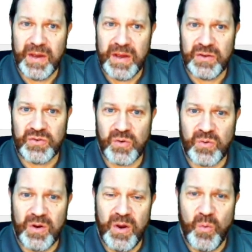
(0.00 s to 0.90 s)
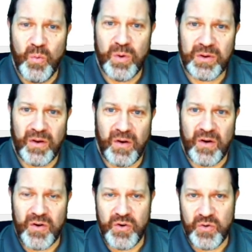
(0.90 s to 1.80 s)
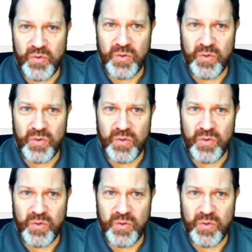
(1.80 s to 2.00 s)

So what our new